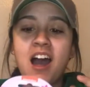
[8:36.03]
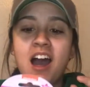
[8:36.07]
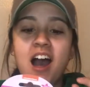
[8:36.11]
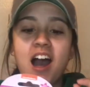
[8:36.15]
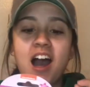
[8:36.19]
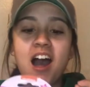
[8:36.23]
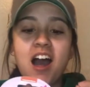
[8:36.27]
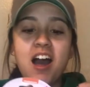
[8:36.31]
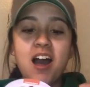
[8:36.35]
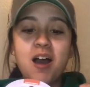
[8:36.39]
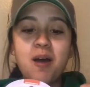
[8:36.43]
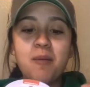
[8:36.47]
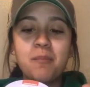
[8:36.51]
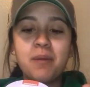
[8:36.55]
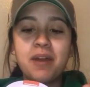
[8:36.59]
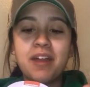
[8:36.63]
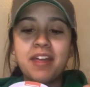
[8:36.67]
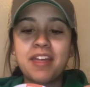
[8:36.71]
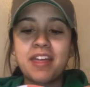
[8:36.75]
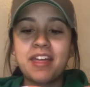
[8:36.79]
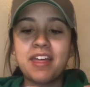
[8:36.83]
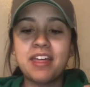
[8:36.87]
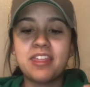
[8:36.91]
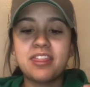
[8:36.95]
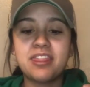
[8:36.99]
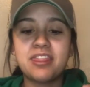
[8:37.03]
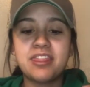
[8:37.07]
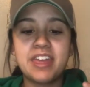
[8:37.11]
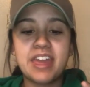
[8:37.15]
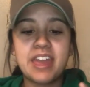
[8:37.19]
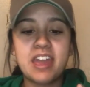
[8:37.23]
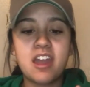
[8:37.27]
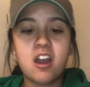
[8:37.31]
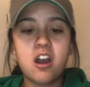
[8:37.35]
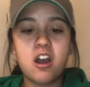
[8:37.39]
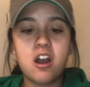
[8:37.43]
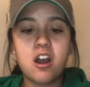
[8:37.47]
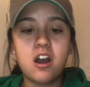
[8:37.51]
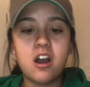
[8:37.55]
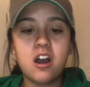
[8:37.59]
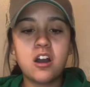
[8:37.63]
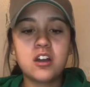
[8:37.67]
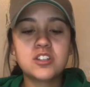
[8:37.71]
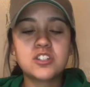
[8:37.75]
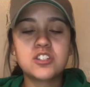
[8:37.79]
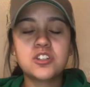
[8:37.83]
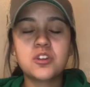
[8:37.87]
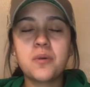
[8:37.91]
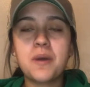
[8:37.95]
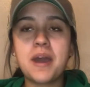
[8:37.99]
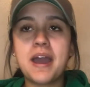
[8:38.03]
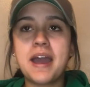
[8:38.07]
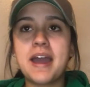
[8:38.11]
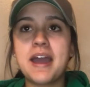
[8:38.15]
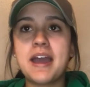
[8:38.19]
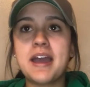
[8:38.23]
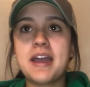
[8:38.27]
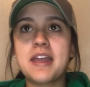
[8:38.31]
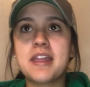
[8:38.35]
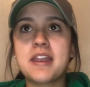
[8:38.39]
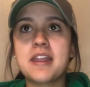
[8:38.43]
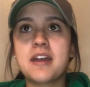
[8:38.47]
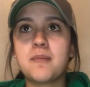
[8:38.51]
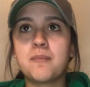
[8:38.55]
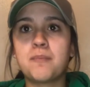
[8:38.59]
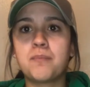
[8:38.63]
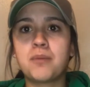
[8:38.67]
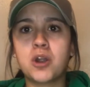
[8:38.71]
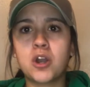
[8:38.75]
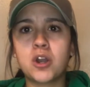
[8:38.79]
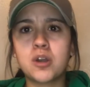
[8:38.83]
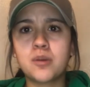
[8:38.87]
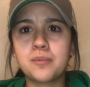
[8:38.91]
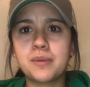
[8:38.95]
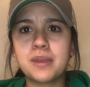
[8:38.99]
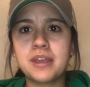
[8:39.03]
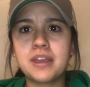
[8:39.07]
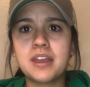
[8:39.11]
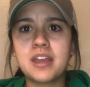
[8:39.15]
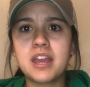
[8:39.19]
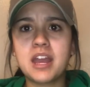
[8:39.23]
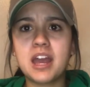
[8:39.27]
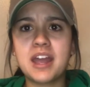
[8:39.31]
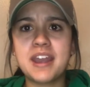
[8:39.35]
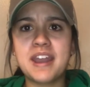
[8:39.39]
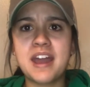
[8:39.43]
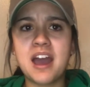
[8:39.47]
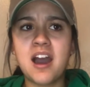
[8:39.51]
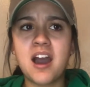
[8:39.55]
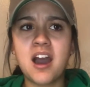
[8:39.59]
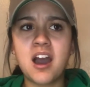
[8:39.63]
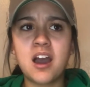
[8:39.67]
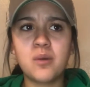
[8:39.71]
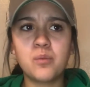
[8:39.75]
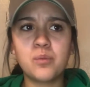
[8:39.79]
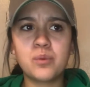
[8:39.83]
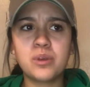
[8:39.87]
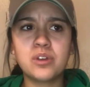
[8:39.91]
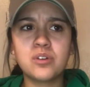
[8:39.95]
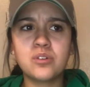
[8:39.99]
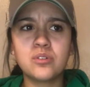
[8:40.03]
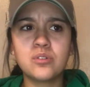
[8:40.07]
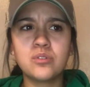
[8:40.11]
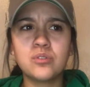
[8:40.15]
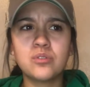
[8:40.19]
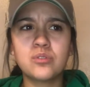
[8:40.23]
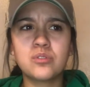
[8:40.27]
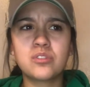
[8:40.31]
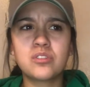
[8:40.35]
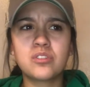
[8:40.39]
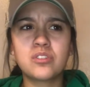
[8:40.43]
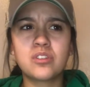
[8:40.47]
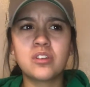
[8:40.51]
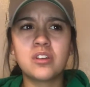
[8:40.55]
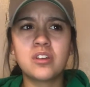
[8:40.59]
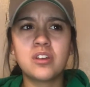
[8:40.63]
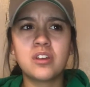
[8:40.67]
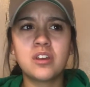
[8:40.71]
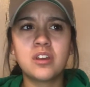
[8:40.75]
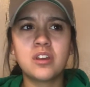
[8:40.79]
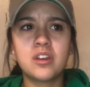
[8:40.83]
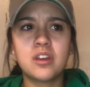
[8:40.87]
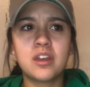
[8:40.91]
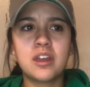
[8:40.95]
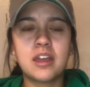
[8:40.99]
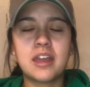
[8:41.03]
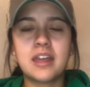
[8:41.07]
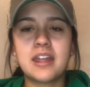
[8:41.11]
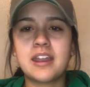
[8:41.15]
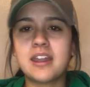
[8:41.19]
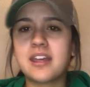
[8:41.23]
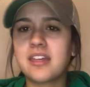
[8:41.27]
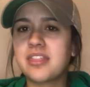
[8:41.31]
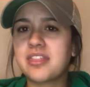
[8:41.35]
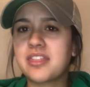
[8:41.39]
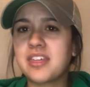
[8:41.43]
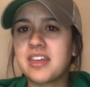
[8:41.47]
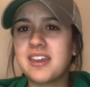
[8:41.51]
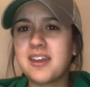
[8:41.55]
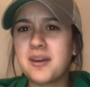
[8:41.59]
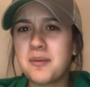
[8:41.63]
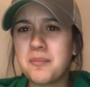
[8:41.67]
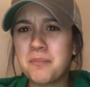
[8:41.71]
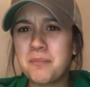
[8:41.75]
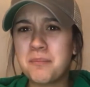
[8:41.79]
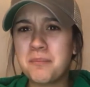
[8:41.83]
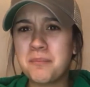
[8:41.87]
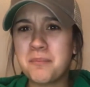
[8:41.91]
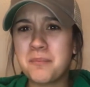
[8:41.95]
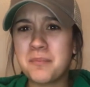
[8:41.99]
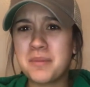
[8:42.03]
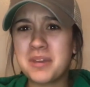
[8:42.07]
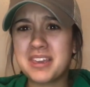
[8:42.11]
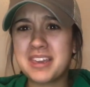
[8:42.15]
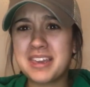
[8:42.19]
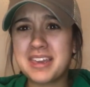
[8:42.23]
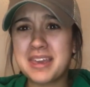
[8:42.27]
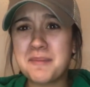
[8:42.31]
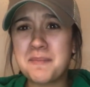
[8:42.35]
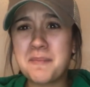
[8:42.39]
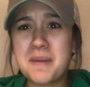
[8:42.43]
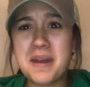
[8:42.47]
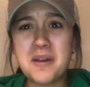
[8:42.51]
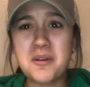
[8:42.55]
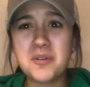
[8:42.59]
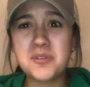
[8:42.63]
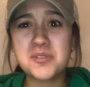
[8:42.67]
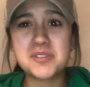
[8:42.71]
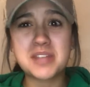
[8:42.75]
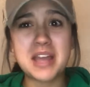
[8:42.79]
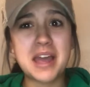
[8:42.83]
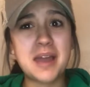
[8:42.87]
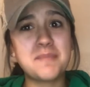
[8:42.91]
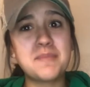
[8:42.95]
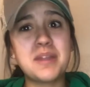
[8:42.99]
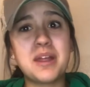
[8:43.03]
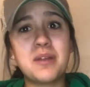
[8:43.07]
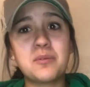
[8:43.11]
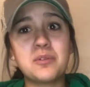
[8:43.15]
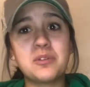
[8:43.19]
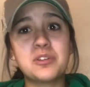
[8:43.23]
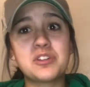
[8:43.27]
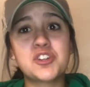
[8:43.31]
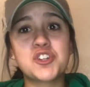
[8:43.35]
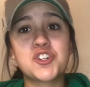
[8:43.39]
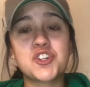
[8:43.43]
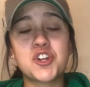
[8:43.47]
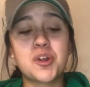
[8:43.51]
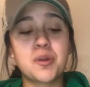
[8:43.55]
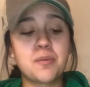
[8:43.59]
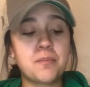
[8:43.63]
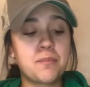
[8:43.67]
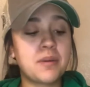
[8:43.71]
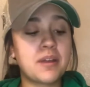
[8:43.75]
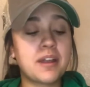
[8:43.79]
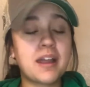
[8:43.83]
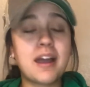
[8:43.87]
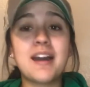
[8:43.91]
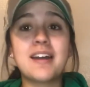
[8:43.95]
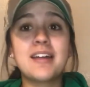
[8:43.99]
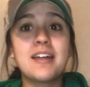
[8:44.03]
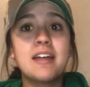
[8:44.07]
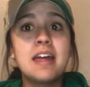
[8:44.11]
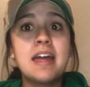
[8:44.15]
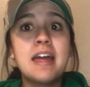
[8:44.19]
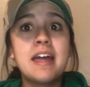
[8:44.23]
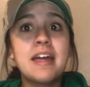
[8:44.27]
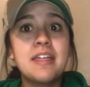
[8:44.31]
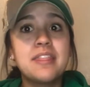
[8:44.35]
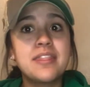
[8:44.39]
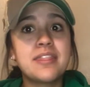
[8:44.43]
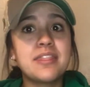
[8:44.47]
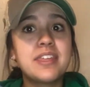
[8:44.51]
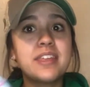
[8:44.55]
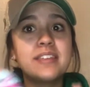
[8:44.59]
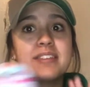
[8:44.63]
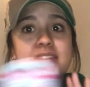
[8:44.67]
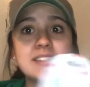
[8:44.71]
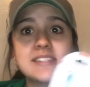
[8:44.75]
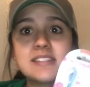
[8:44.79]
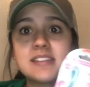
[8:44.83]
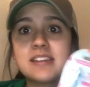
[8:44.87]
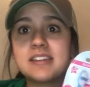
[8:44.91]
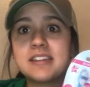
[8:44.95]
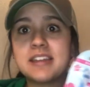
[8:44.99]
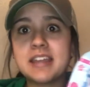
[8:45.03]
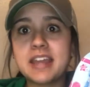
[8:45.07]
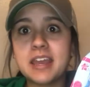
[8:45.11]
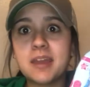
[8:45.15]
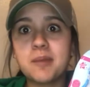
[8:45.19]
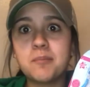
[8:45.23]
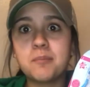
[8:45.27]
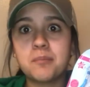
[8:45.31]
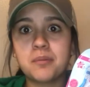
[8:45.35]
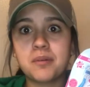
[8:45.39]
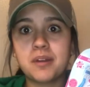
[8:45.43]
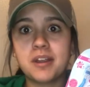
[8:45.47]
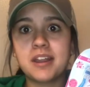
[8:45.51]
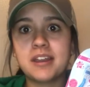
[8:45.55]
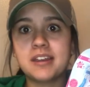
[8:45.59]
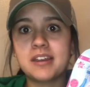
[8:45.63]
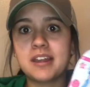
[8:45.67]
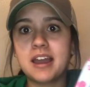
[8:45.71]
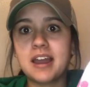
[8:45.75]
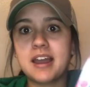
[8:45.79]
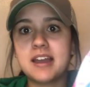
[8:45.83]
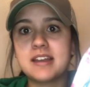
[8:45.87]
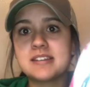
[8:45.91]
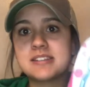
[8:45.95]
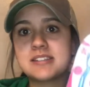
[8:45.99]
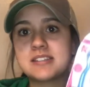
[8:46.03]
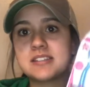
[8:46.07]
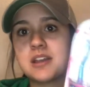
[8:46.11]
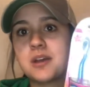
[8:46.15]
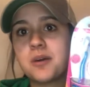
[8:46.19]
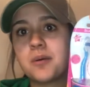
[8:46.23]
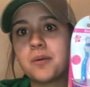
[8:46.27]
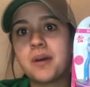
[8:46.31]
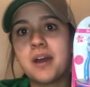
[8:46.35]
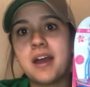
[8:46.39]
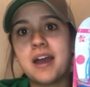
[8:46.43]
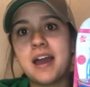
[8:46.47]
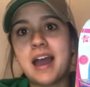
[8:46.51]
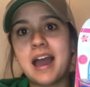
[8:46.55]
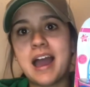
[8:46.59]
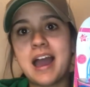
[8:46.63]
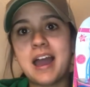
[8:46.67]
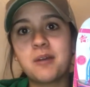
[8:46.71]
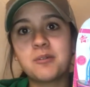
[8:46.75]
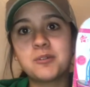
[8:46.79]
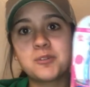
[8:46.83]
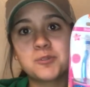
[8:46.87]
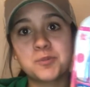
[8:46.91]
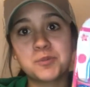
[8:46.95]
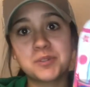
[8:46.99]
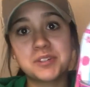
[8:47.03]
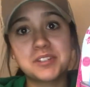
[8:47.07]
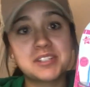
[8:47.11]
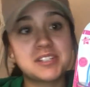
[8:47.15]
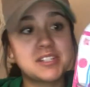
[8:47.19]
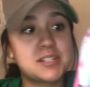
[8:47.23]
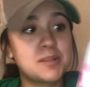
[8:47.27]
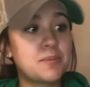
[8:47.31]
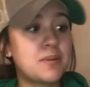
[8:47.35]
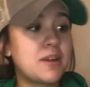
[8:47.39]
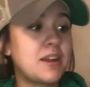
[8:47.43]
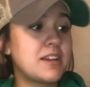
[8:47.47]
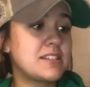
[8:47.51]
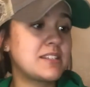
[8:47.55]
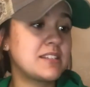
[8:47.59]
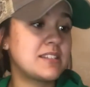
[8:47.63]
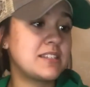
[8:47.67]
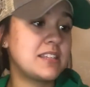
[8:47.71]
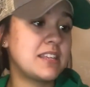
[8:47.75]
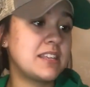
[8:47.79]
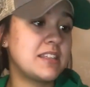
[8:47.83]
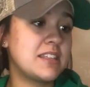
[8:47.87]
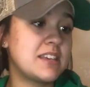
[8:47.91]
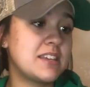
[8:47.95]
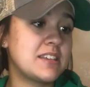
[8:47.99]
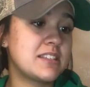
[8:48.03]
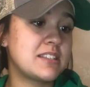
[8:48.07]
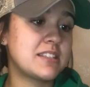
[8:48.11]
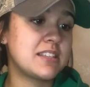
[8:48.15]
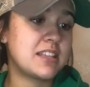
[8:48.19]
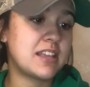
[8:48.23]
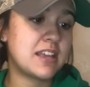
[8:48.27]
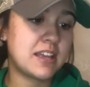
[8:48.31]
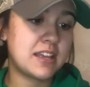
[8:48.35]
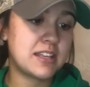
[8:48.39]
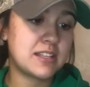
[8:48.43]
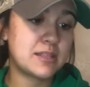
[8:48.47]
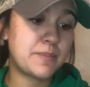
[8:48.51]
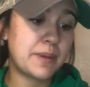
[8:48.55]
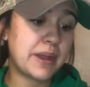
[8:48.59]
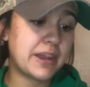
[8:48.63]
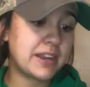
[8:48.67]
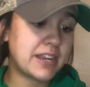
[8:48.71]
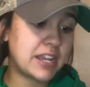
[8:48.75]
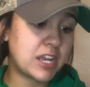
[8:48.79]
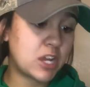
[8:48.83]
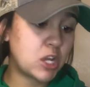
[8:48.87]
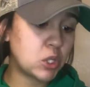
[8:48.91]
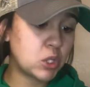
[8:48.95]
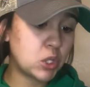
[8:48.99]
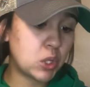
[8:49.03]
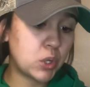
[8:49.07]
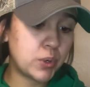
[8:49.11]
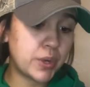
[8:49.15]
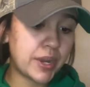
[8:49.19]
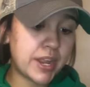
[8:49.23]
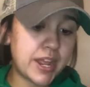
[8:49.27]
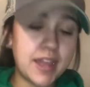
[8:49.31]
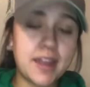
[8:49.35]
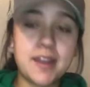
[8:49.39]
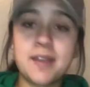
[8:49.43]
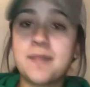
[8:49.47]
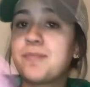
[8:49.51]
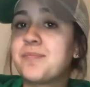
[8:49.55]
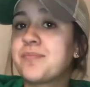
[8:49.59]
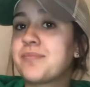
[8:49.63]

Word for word: Um, they also had Barbie and Hot Wheels and I think a Mickey Mouse. I'm not really sure, but this is a name brand, guys. So I was really surprised to see this. It's by Nickelodeon.